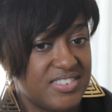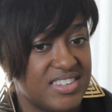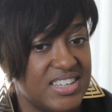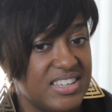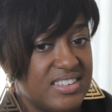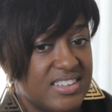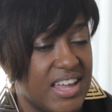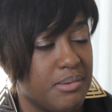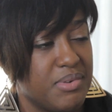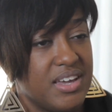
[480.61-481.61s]
and he
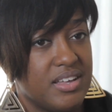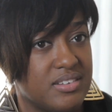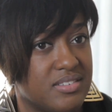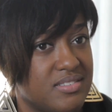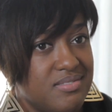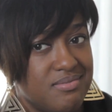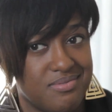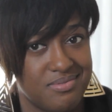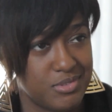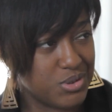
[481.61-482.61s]
came in
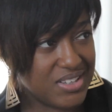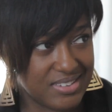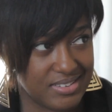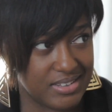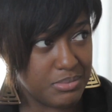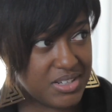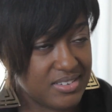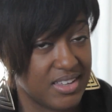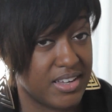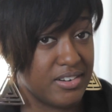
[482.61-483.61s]
no less than 10
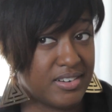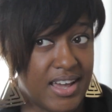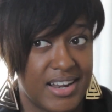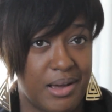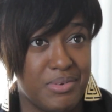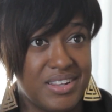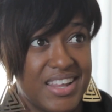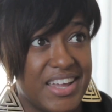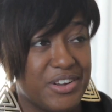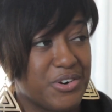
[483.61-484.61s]
minutes later. And had I been
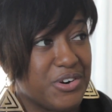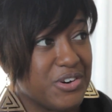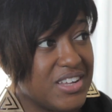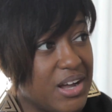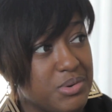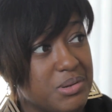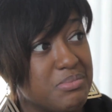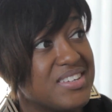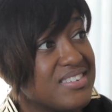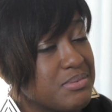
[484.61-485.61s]
late or early, I would have
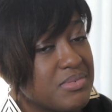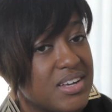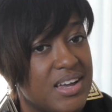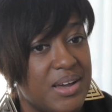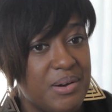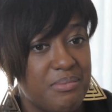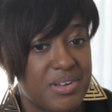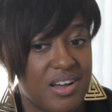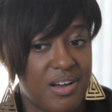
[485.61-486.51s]
missed him. But